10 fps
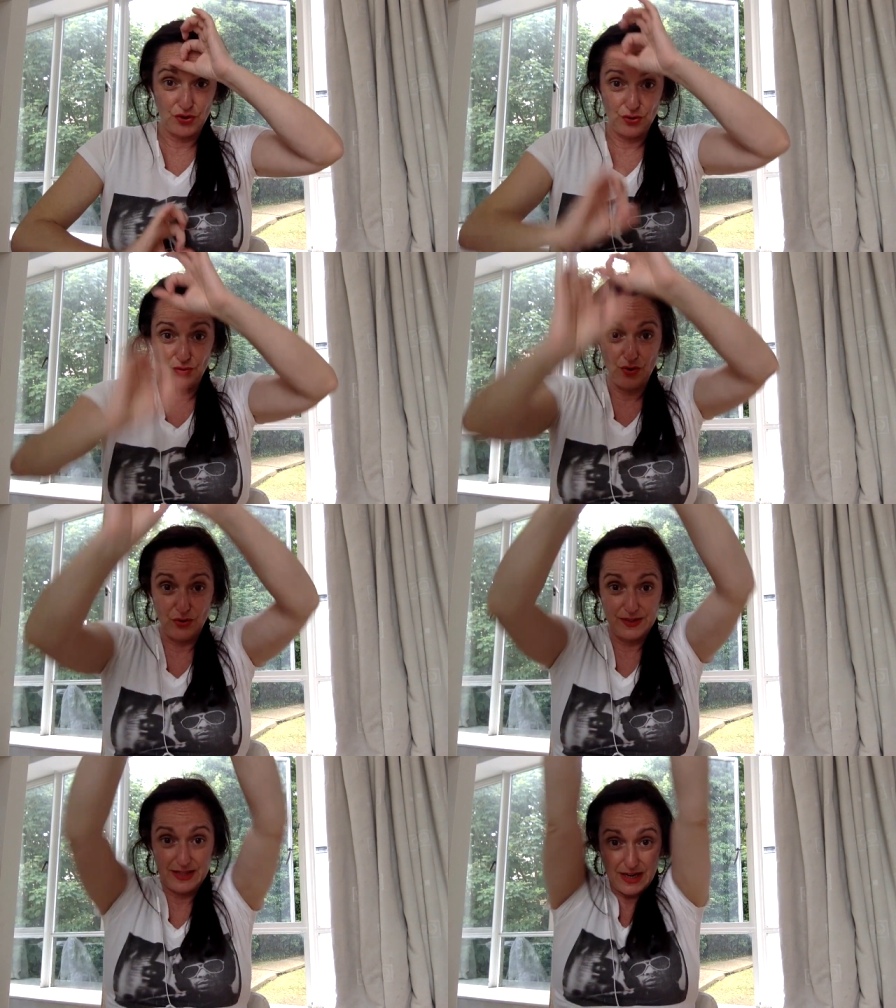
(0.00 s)
Two
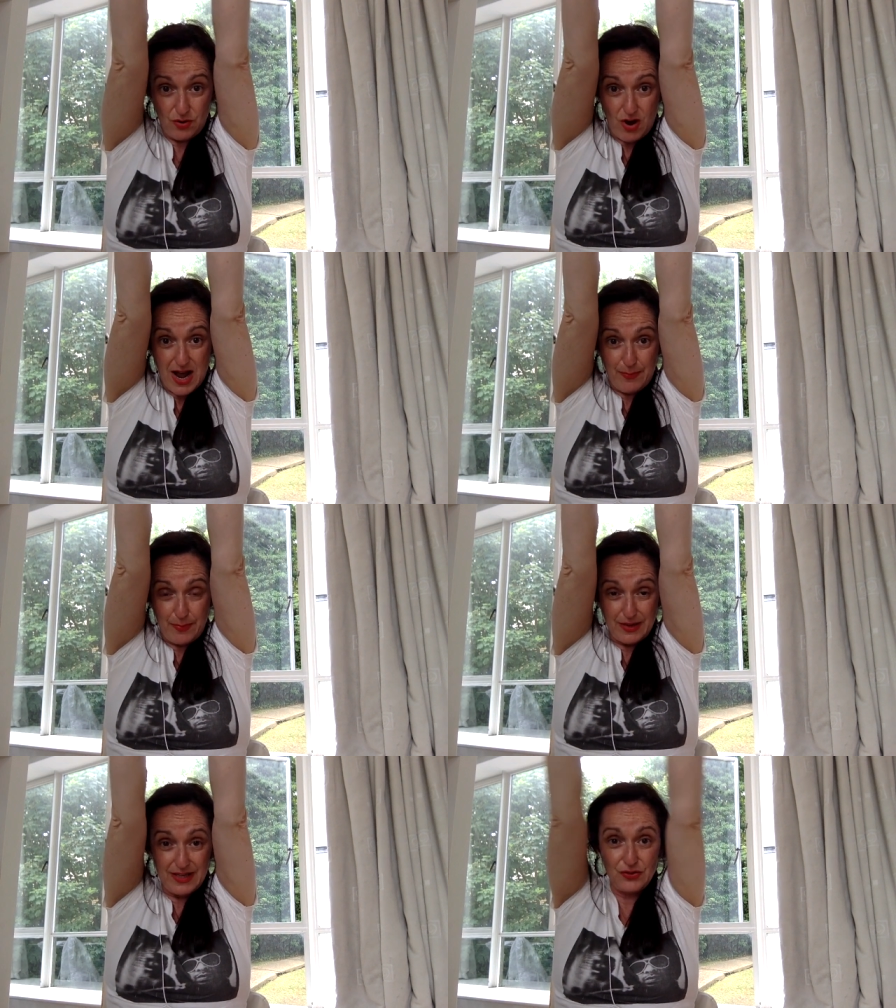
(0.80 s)
cords, they go
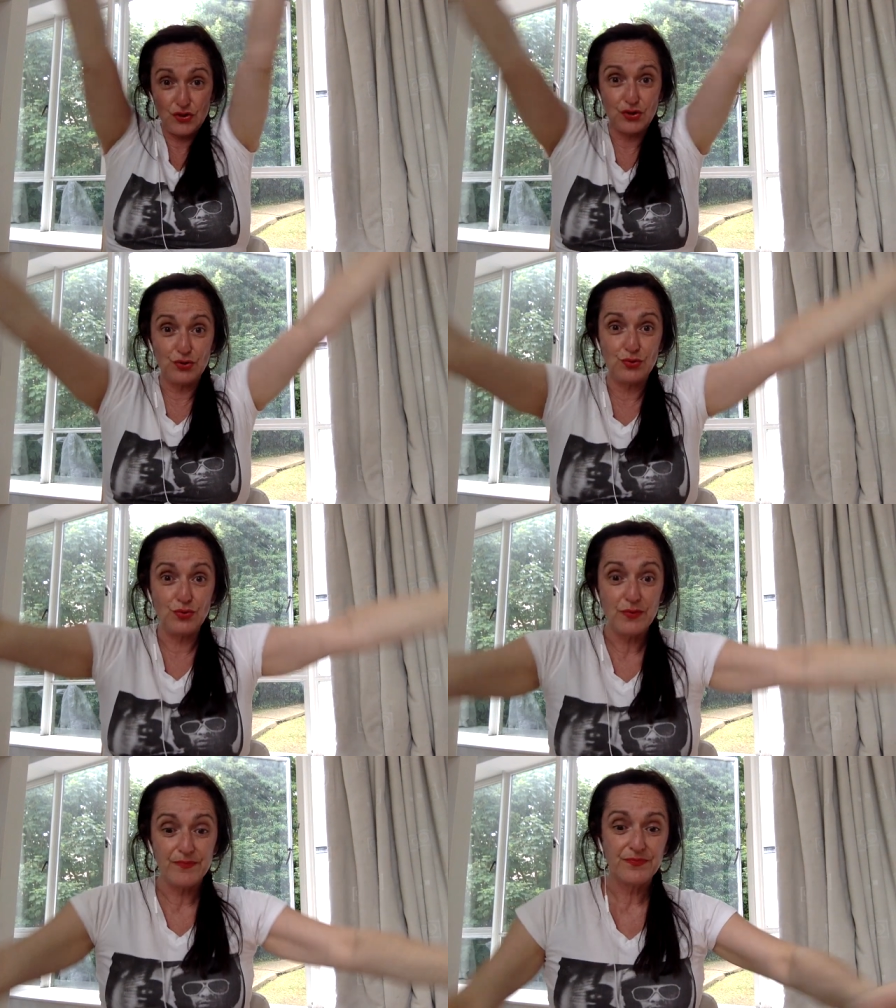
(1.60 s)
up into